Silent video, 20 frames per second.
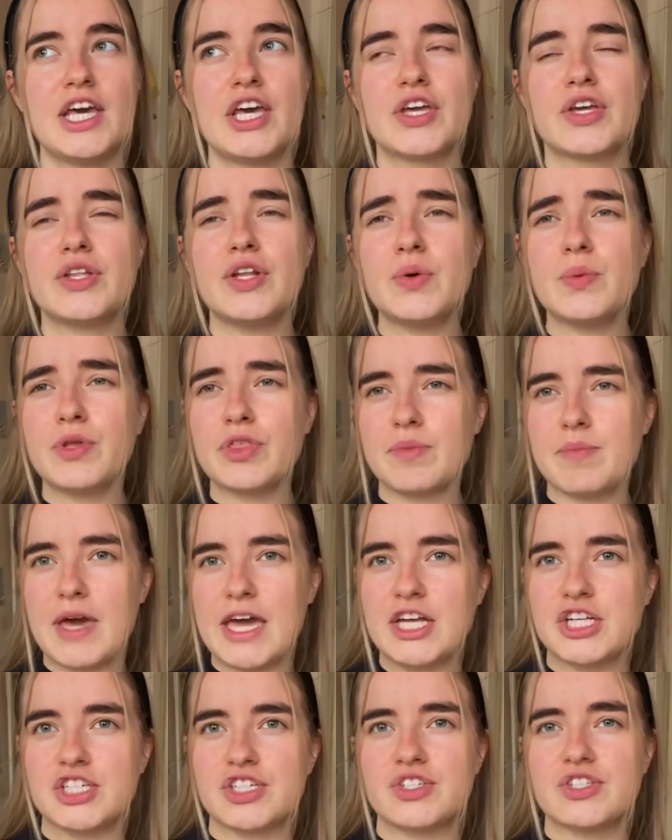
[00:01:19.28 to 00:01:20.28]
You know, with
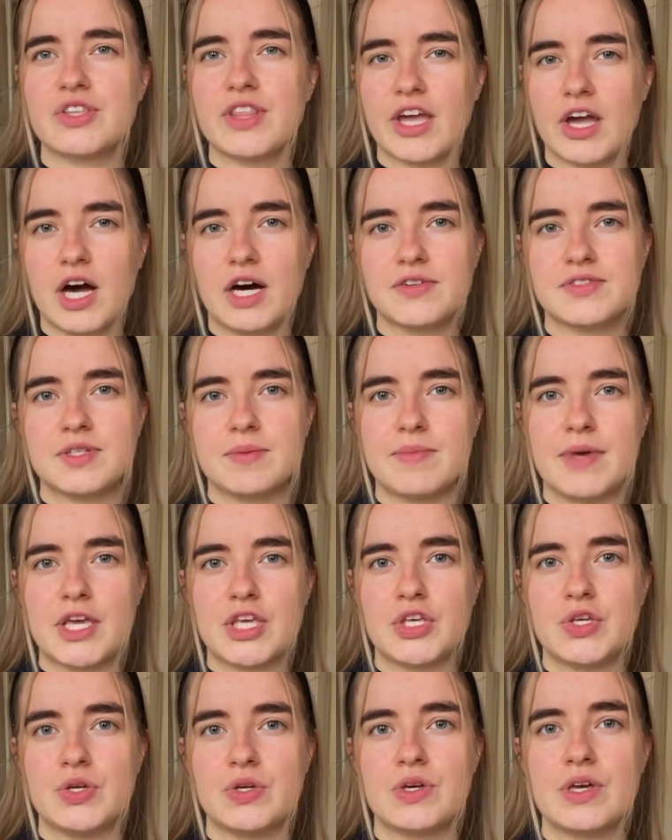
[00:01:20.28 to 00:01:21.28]
majors, they often make
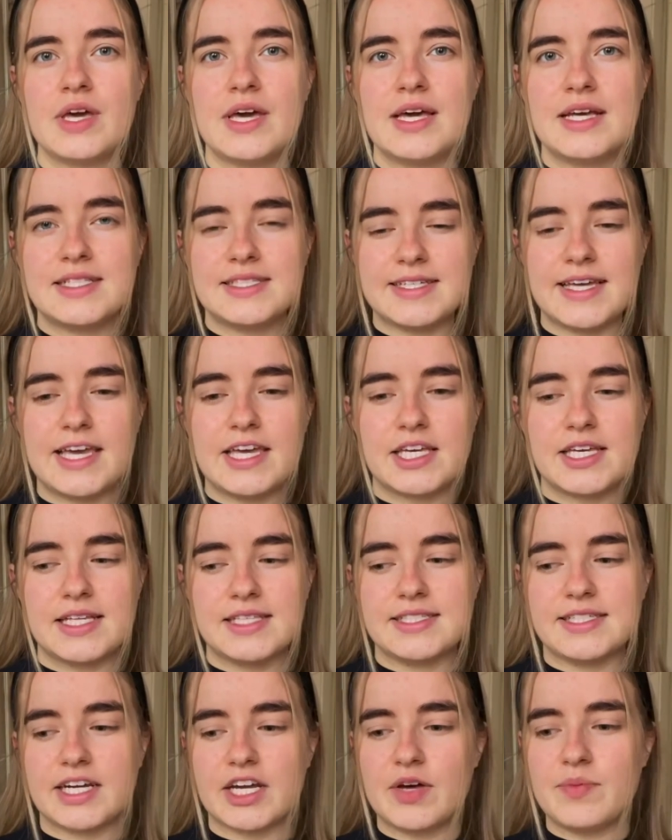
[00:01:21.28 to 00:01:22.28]
you take
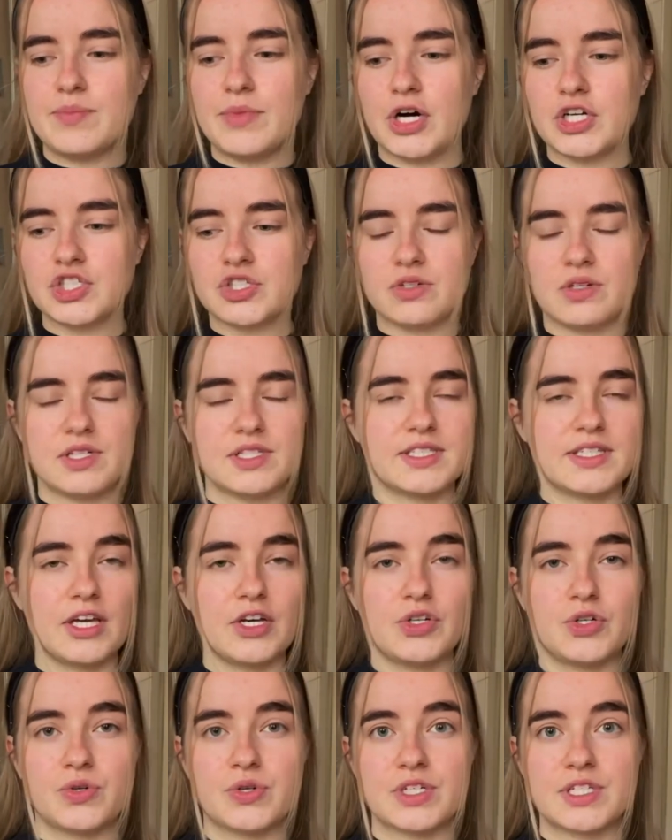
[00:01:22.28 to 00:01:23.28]
entire modules and
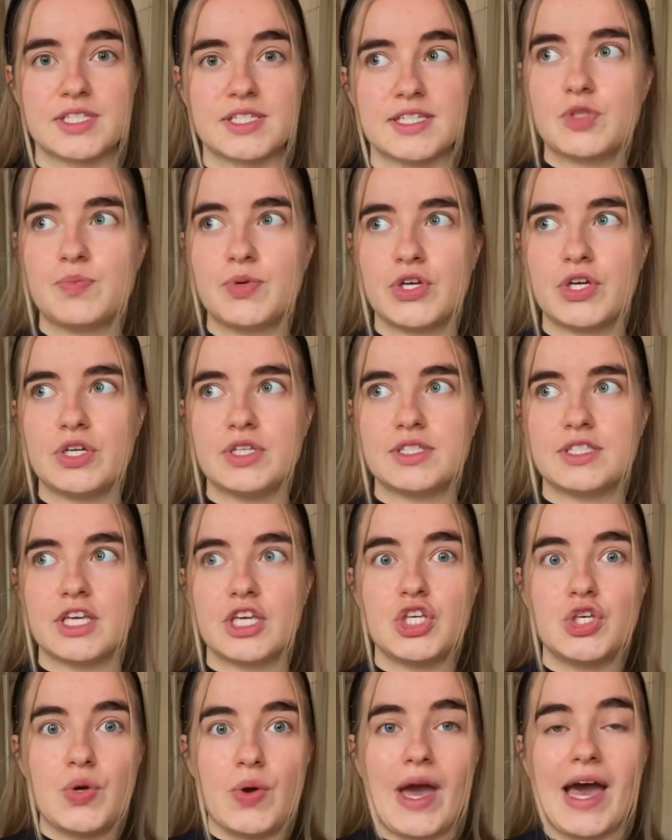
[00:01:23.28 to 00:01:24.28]
courses because
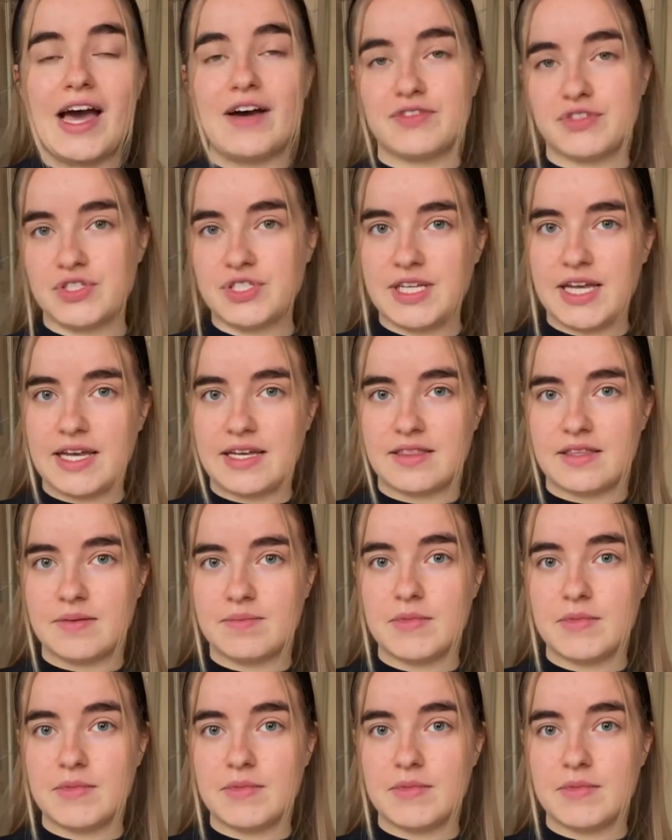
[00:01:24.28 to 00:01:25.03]
you have to take them.